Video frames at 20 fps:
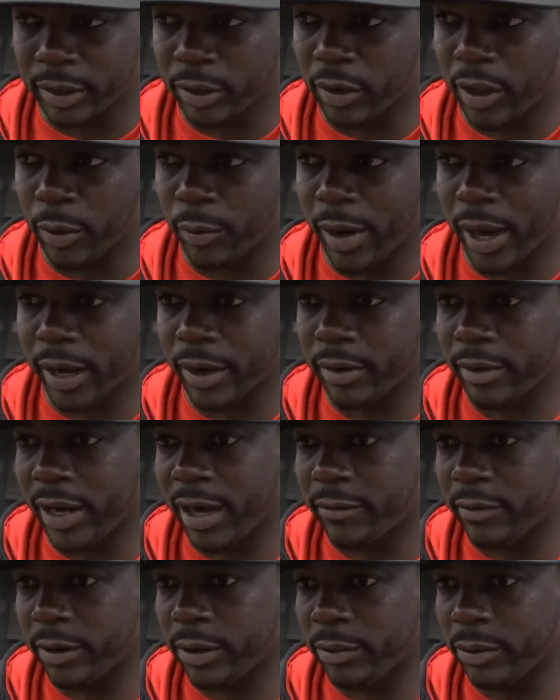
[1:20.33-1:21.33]
You know, their record
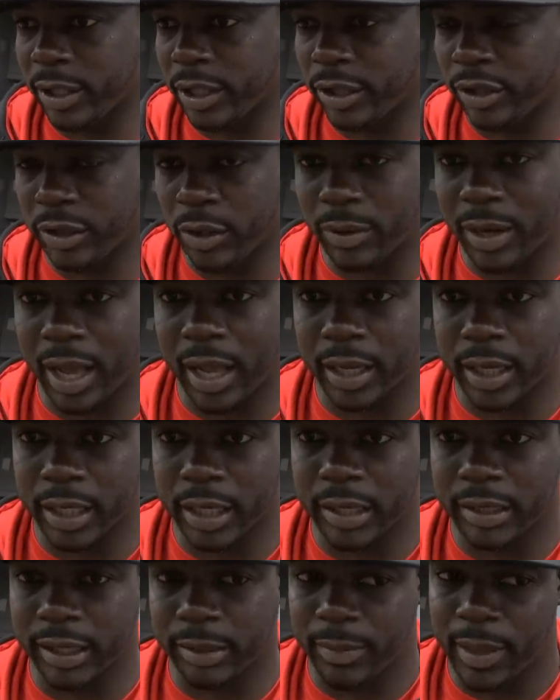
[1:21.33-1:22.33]
never really showed how
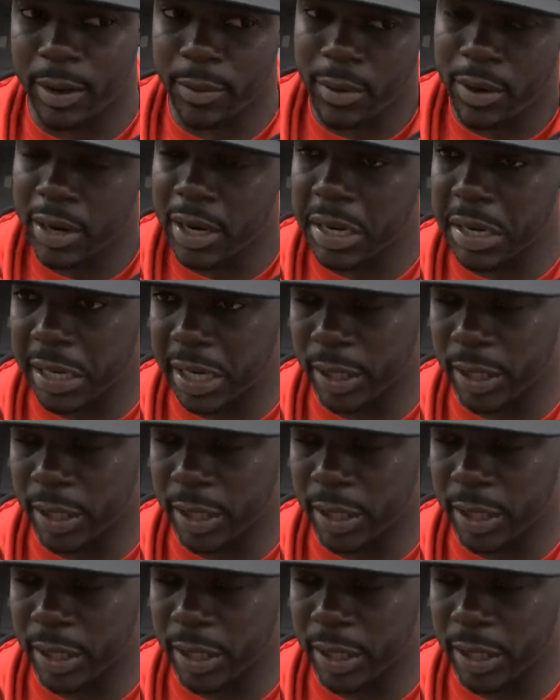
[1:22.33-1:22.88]
good a team they were,